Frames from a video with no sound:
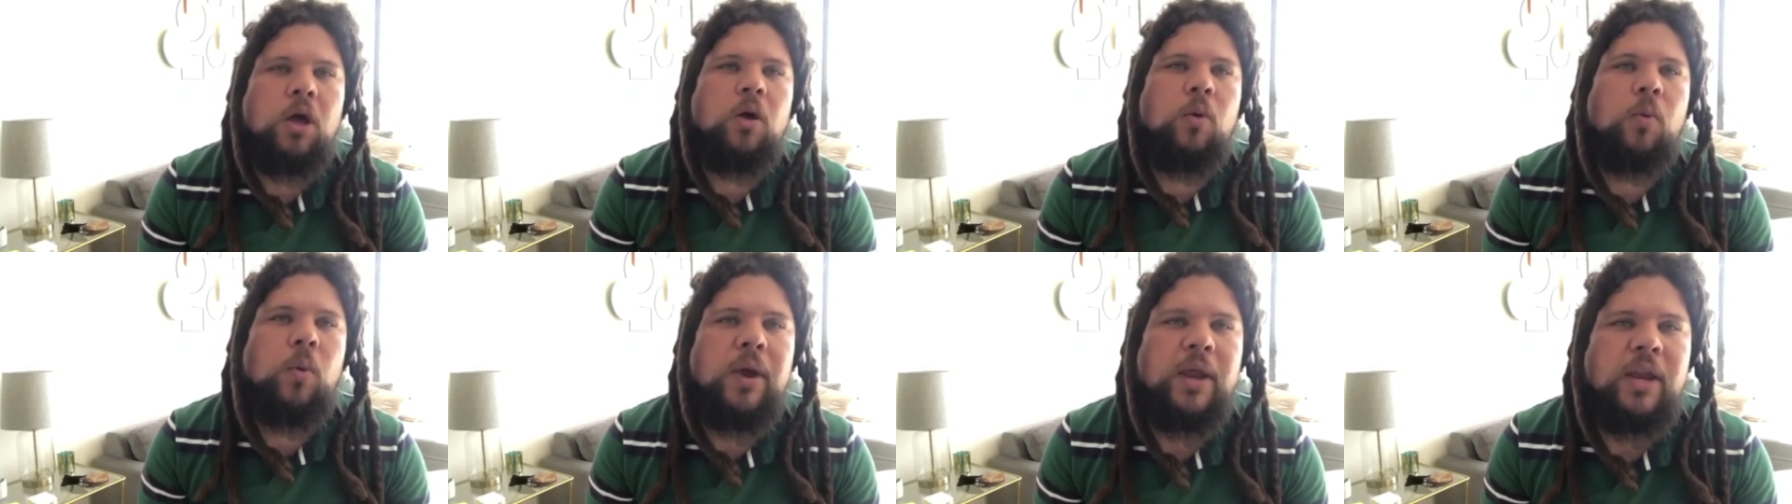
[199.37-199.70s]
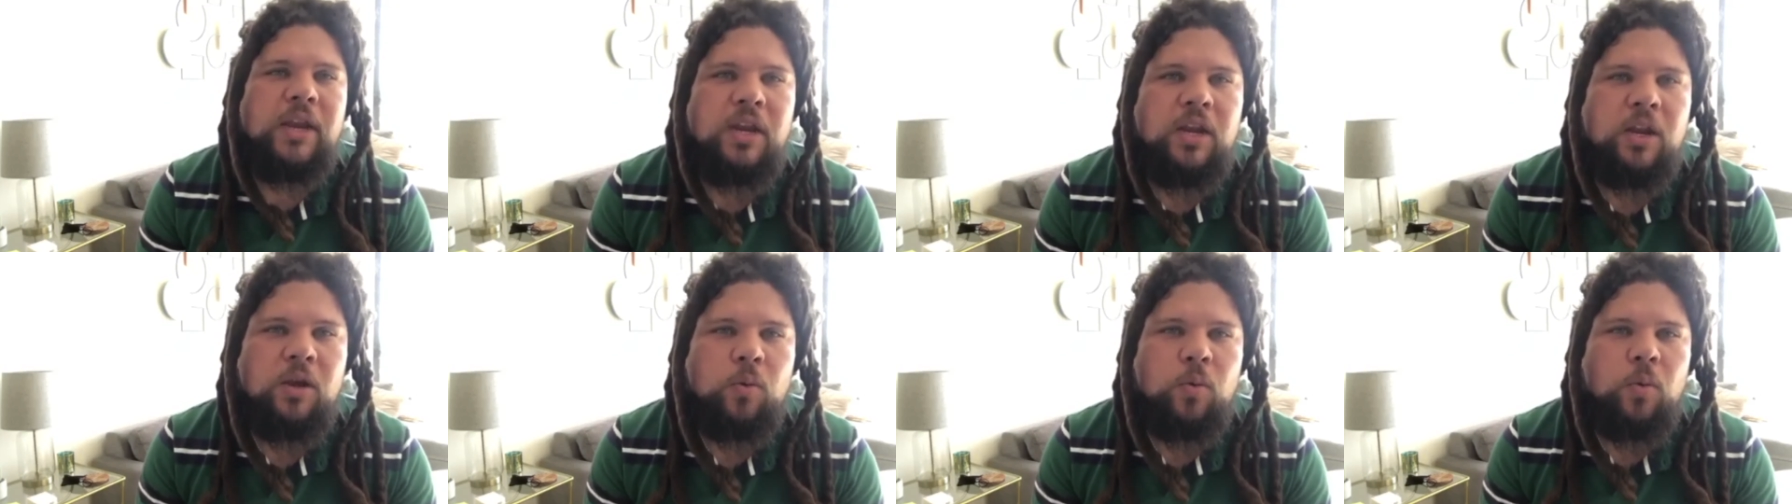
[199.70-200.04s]
When
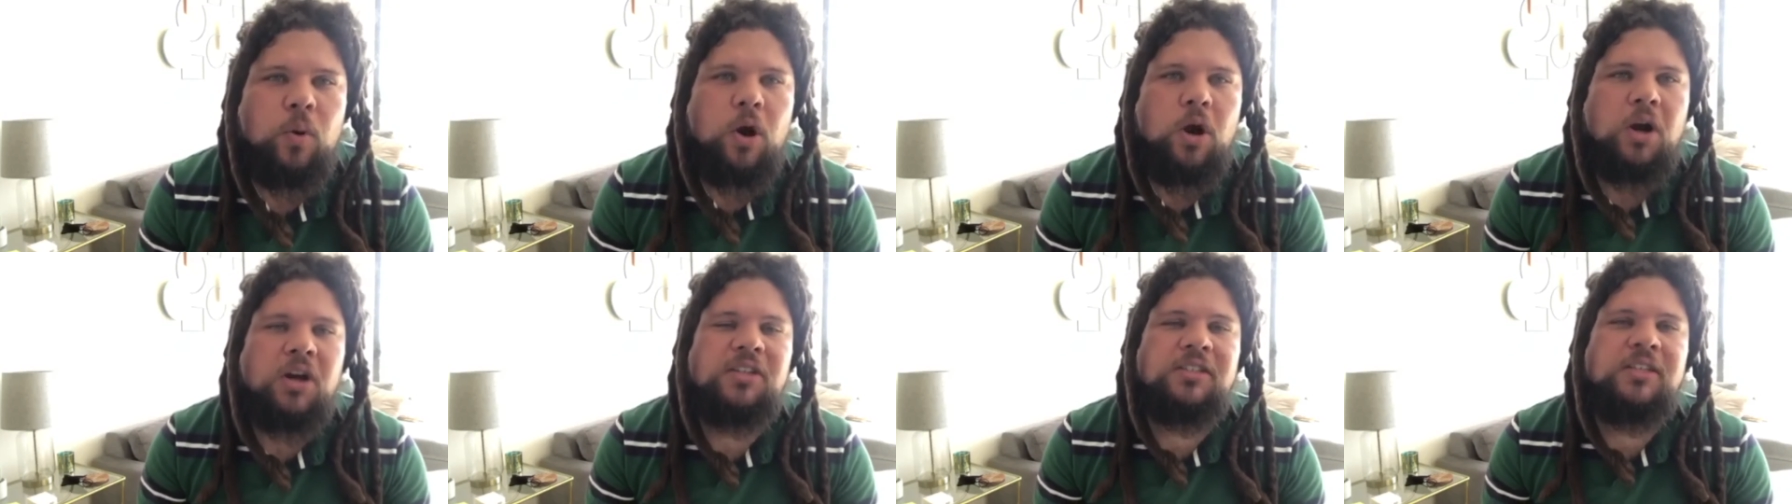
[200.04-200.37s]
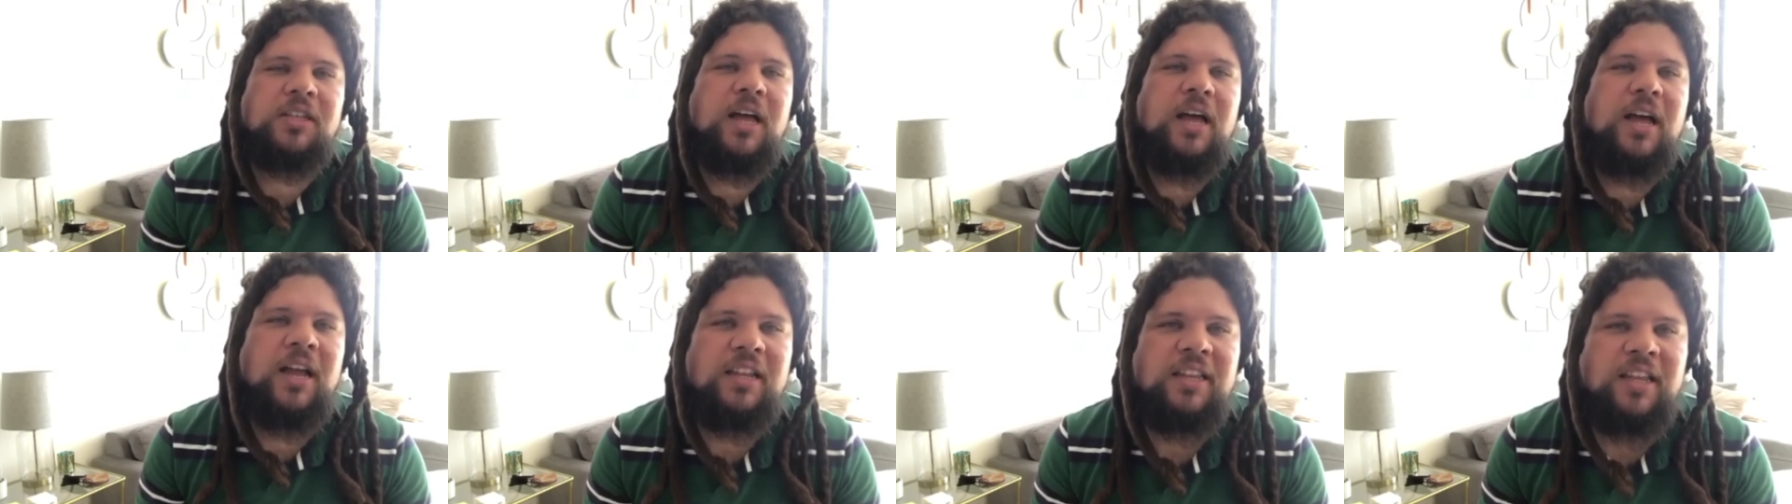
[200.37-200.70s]
the war
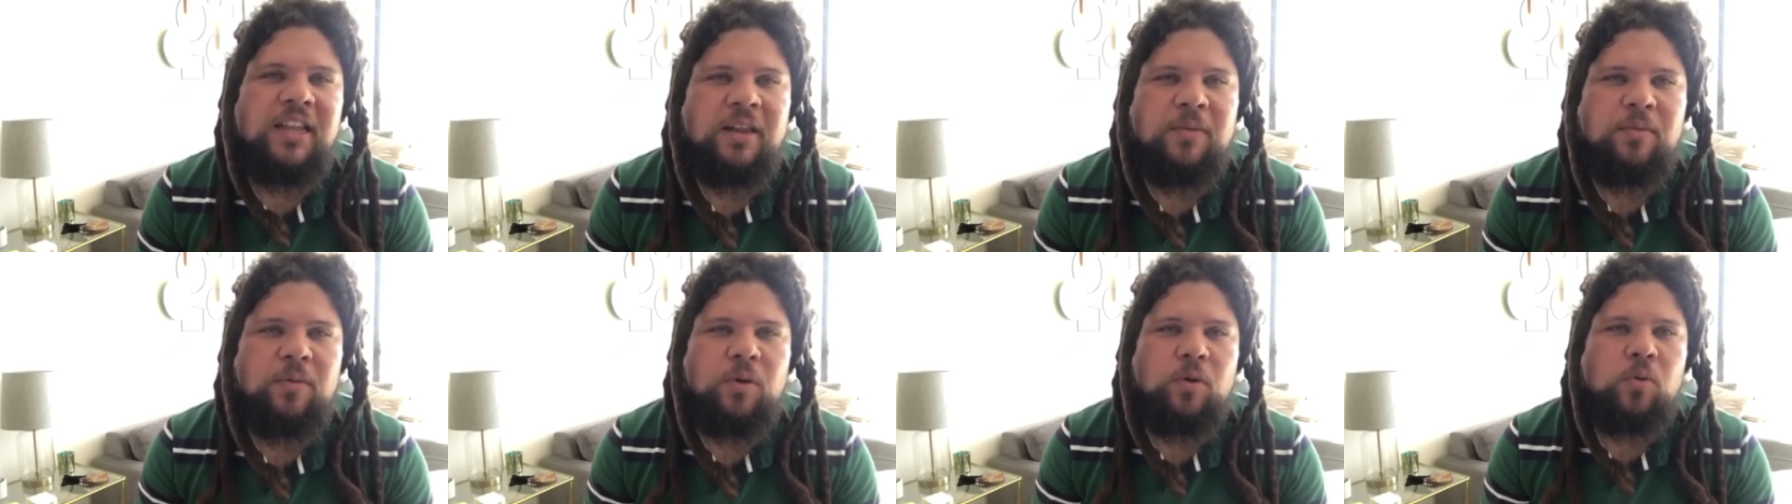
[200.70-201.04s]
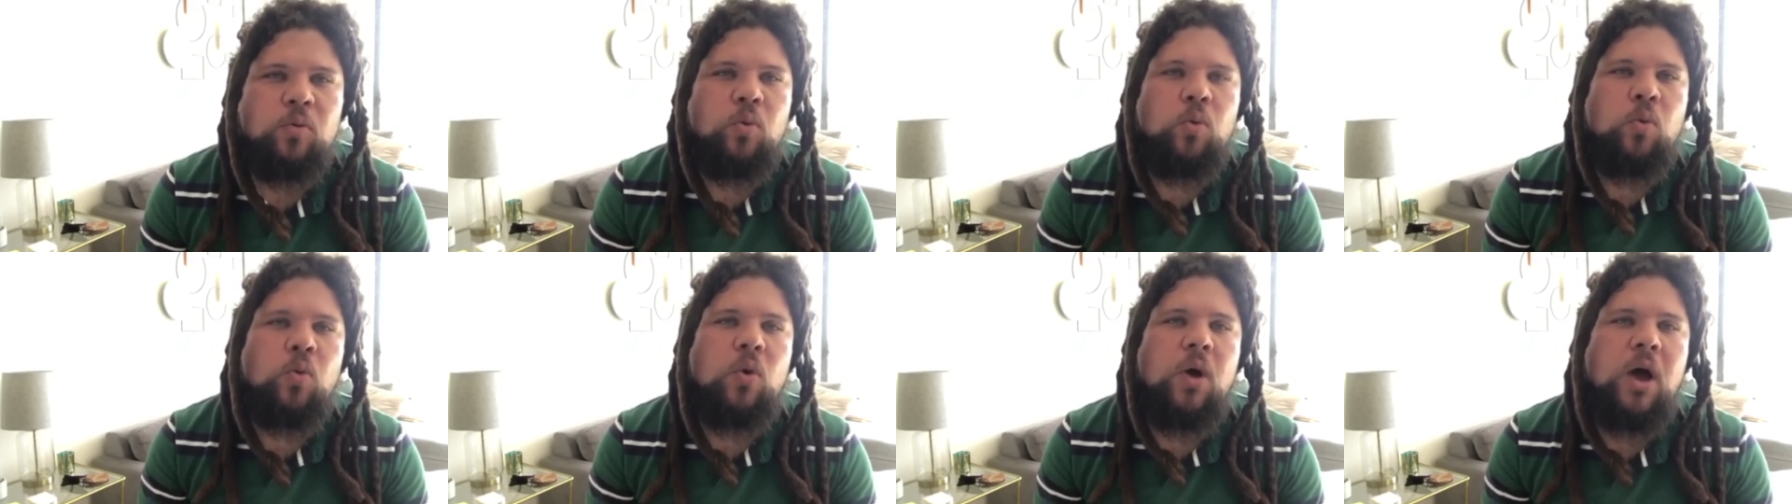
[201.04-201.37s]
starts, tell me
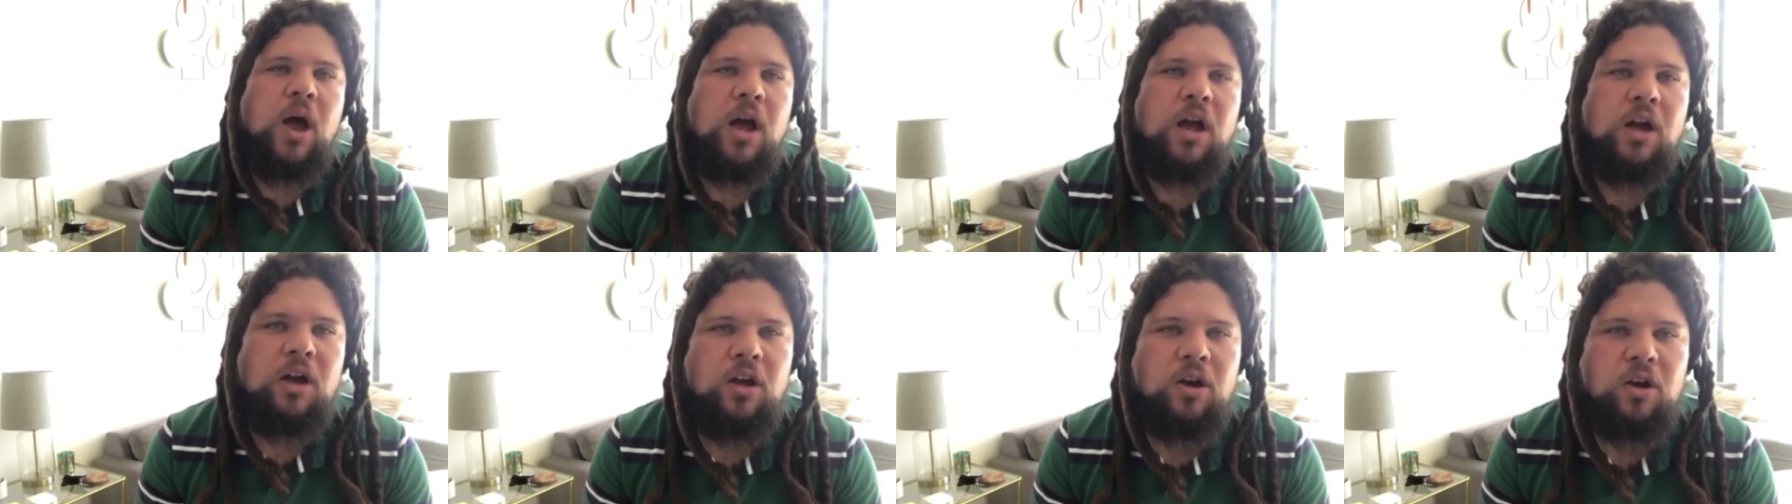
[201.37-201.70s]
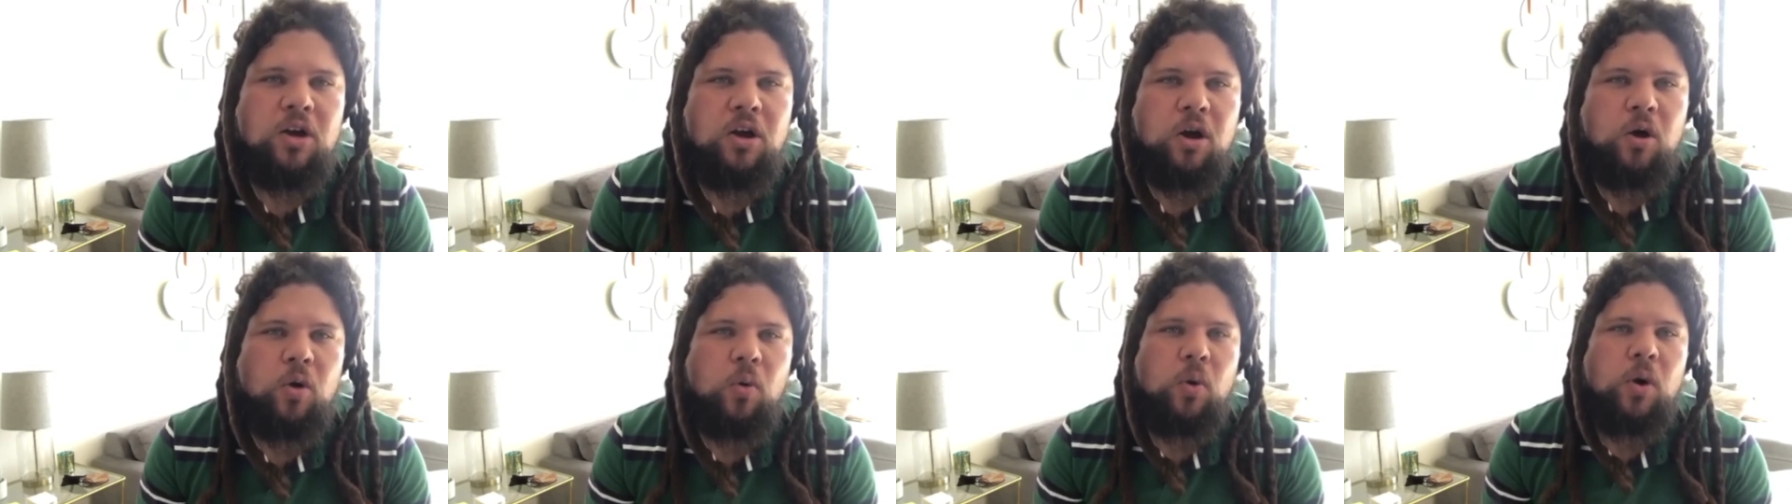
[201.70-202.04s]
who I got
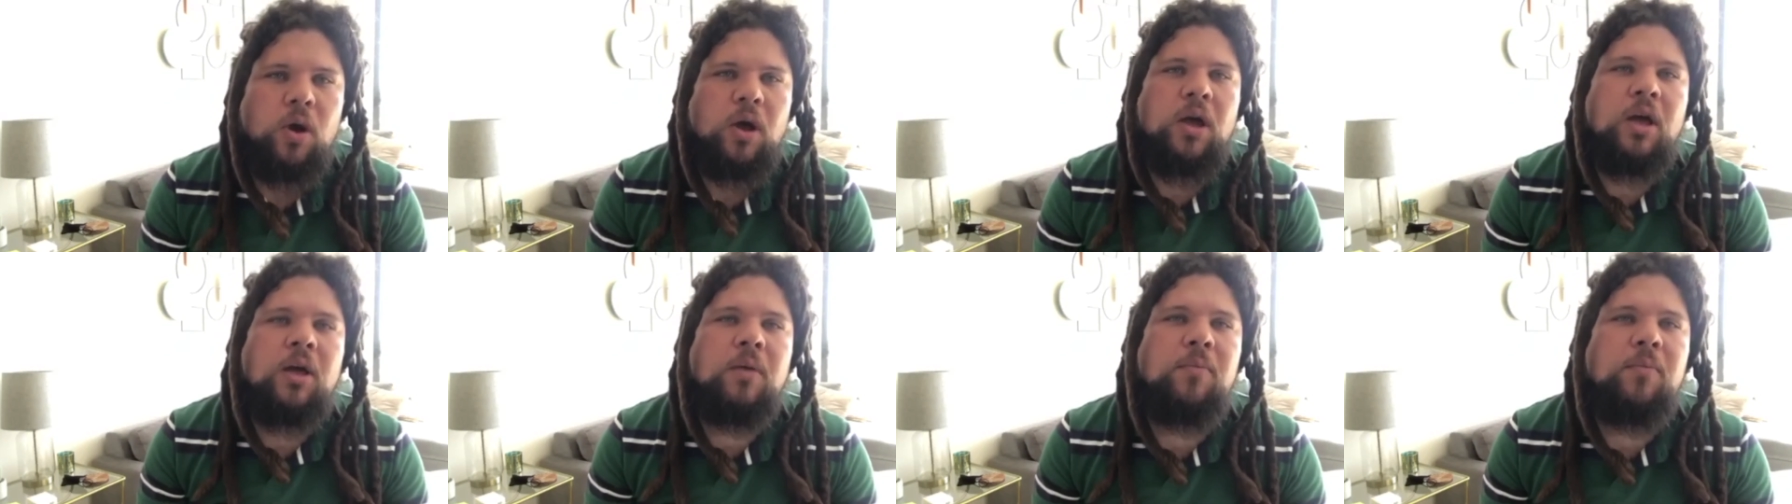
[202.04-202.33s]
power.